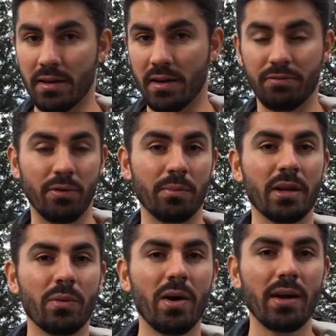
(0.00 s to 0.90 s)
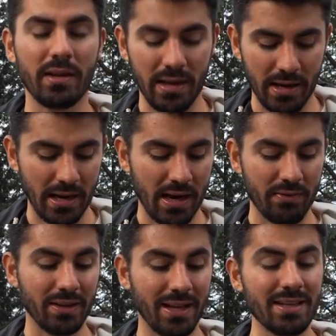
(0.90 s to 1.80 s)
a Formula One, and I have
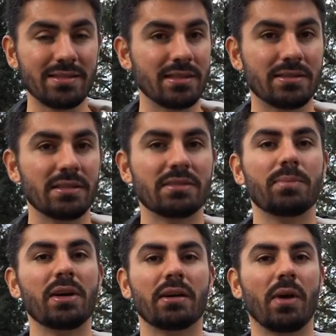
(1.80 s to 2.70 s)
a lens that's this big.